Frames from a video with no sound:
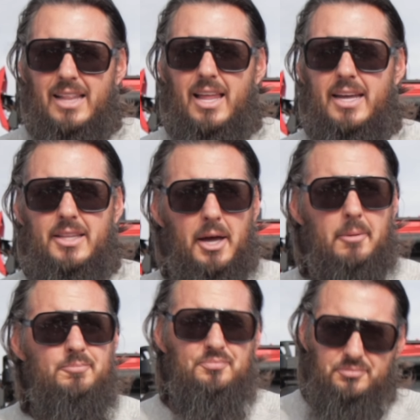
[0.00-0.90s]
like that.
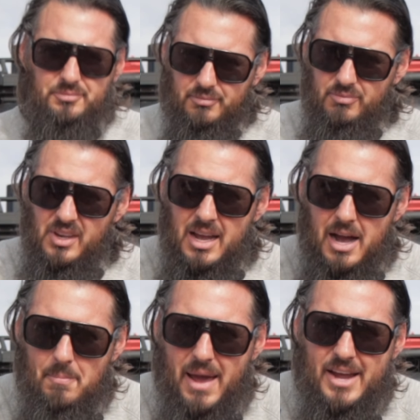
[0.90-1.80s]

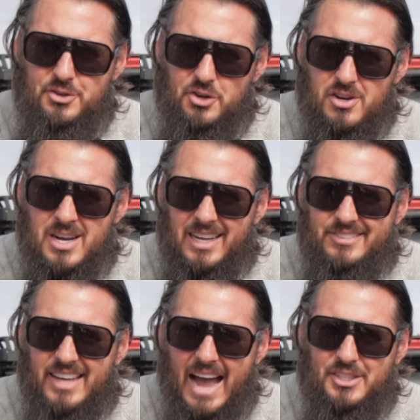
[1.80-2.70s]
A major
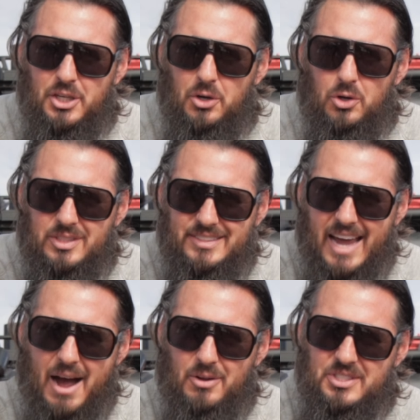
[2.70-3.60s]
tactical
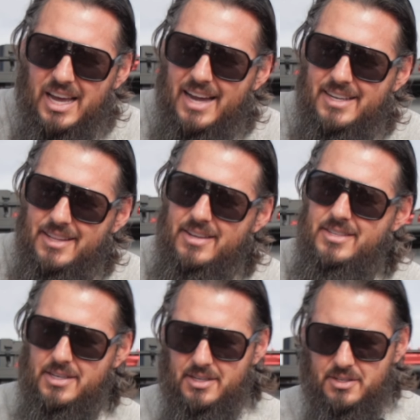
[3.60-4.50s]
downside to this
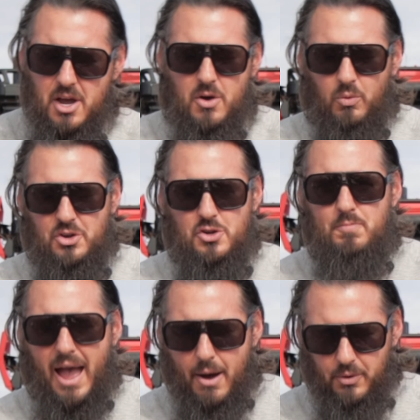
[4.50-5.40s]
is when you
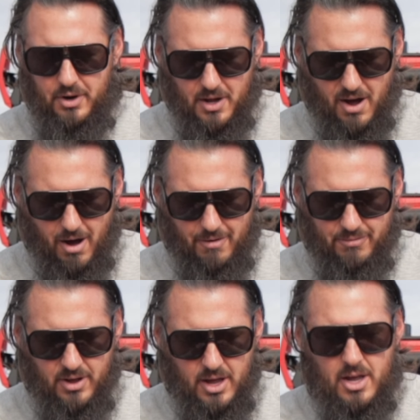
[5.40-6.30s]
power it
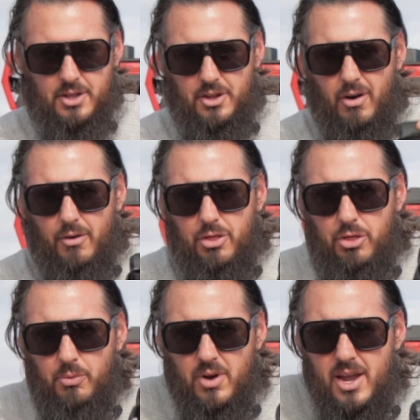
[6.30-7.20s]
off, there are
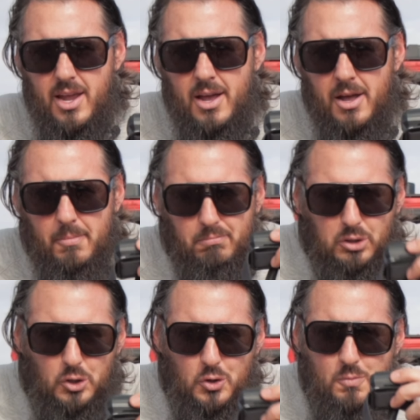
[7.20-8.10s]
3
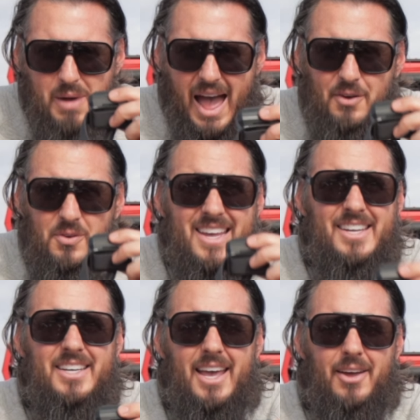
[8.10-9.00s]
blue battery
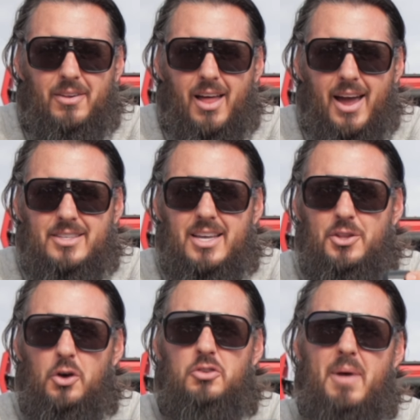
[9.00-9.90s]
indicator lights, and
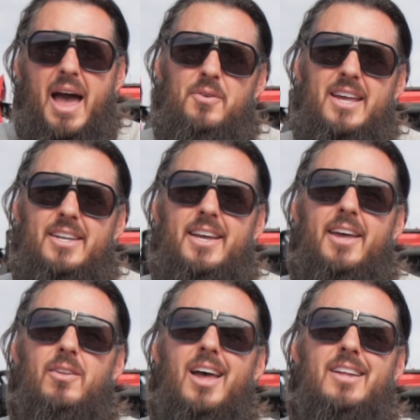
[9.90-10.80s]
those battery
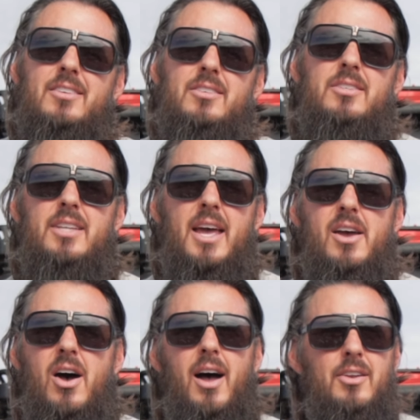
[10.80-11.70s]
indicator lights stay
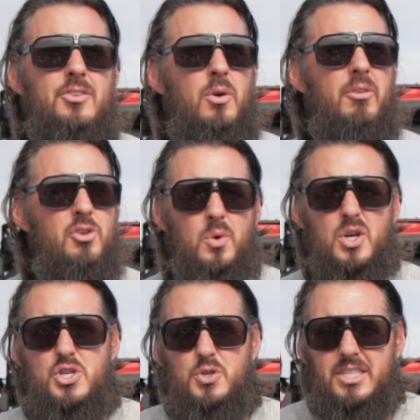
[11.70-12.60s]
on. So if you were
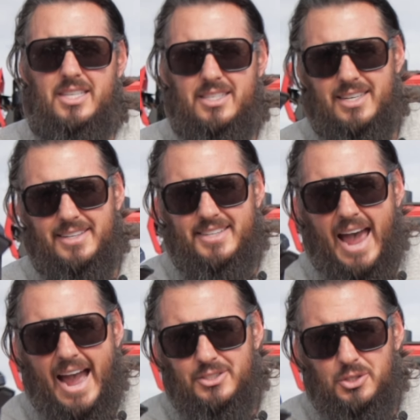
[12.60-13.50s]
using this in a
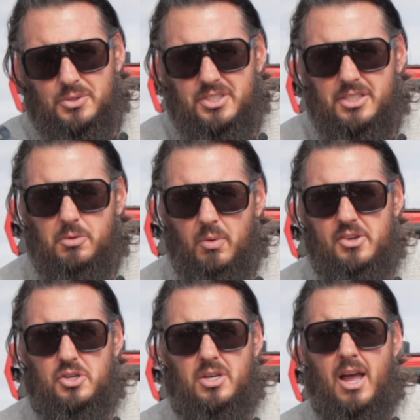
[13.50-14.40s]
tactical
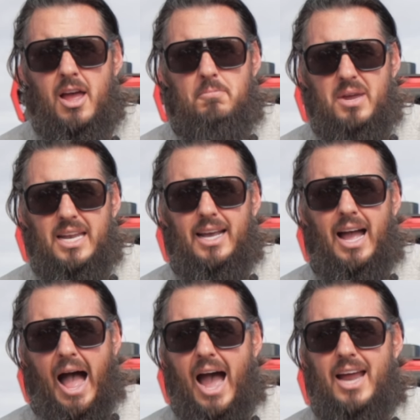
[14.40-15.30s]
situation, meaning
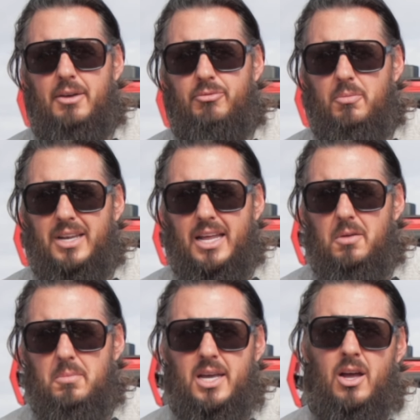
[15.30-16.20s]
hiding from an
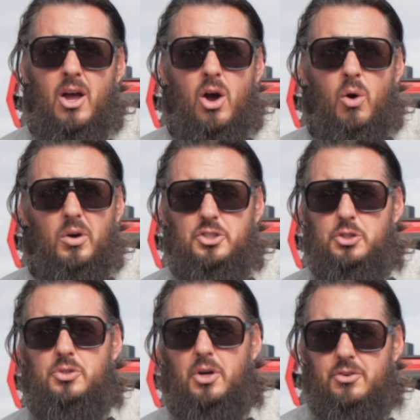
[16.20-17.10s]
enemy, once
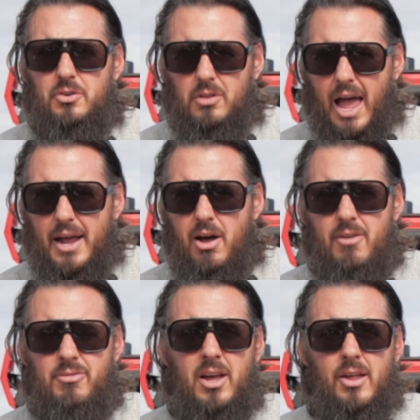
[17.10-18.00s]
you turned your light
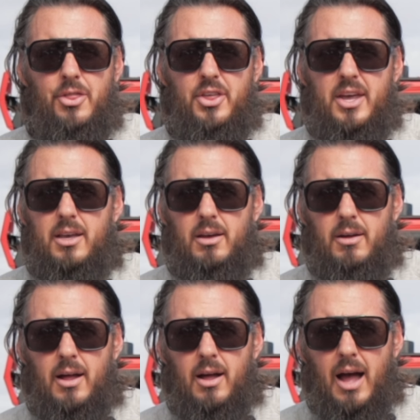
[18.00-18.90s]
off, think
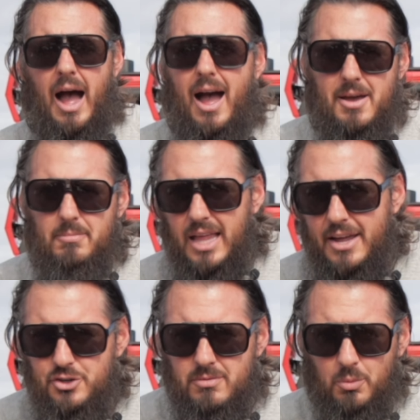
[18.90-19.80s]
I Am
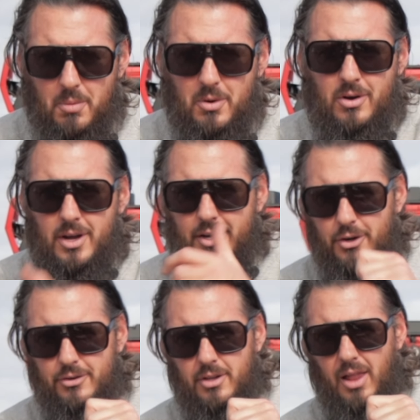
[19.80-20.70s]
Legend. Remember, he
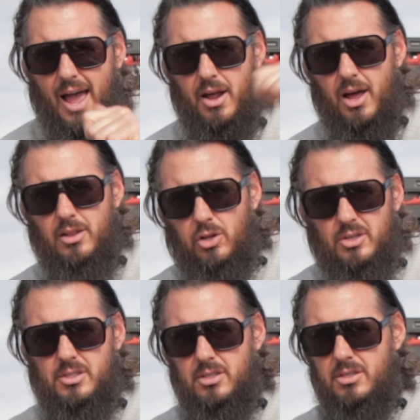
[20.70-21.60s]
turns the light on,
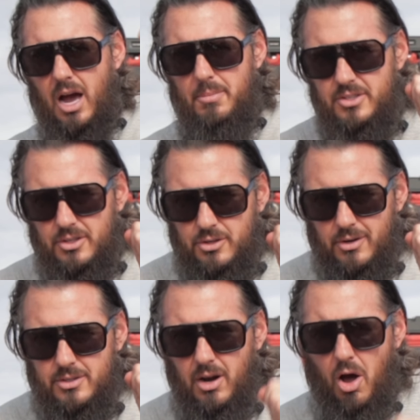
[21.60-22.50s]
looks at the zombies and
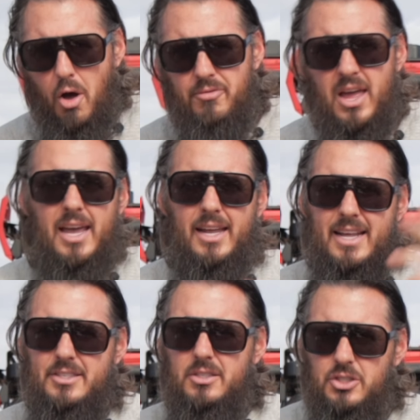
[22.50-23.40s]
turns it off. It
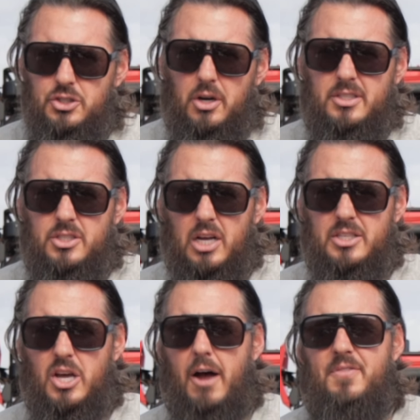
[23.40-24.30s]
instantly
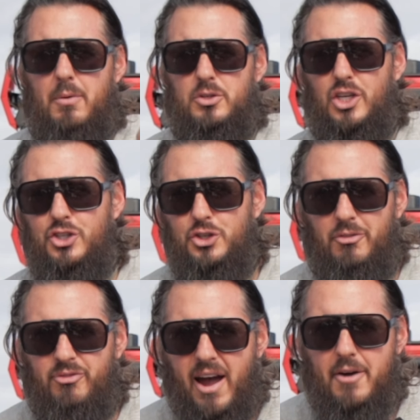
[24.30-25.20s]
shuts off. That was a
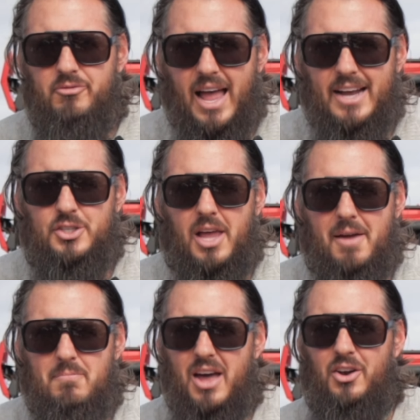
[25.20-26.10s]
surefire flashlight
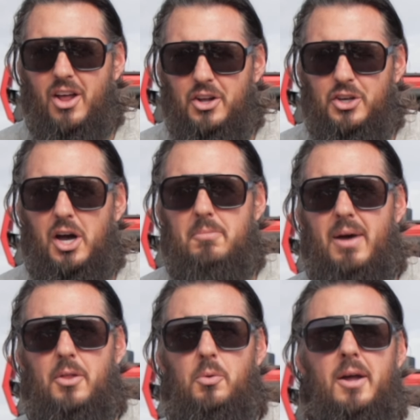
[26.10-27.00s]
mounted on a gun,
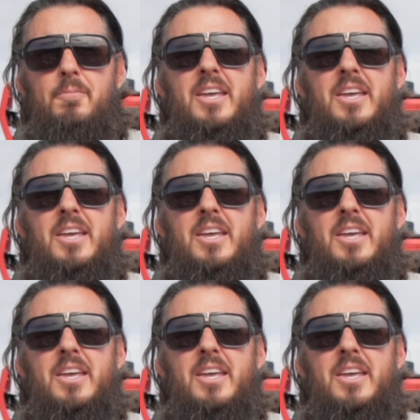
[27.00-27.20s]
by the way.